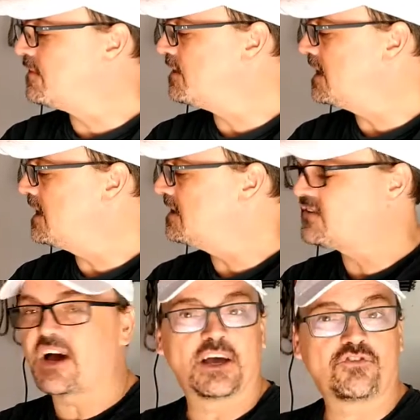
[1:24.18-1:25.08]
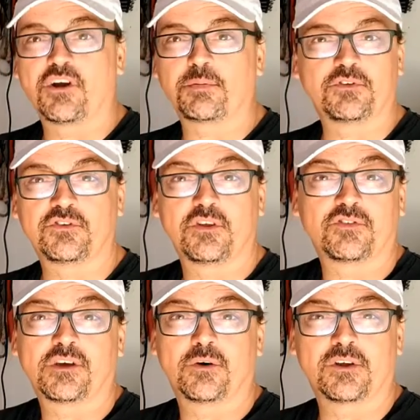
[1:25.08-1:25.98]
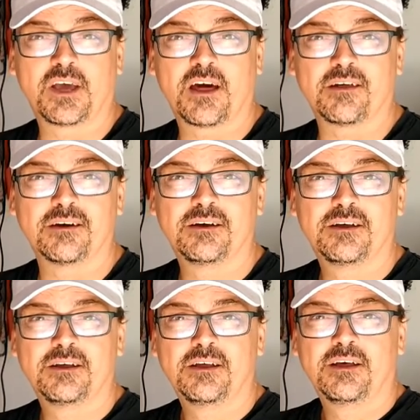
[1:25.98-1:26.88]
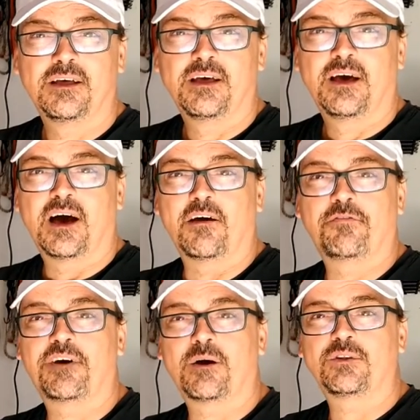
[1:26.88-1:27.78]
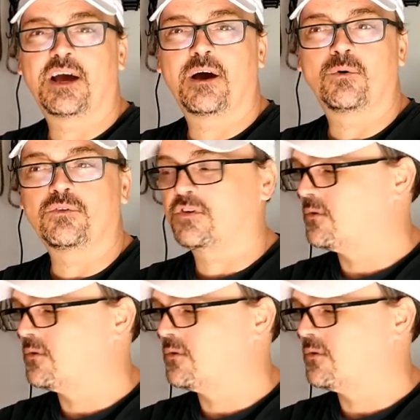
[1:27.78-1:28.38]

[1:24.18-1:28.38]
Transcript: the entire triple just doesn't go together. I found out